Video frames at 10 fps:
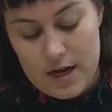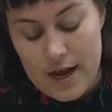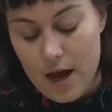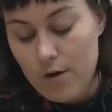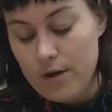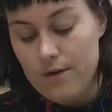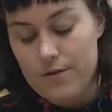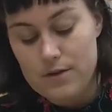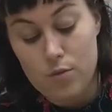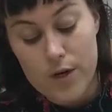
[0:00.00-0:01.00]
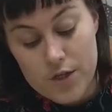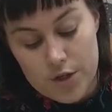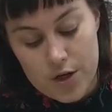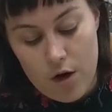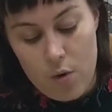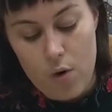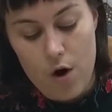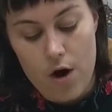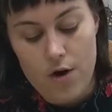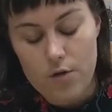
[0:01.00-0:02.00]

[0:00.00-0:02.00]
Now, if it's winter or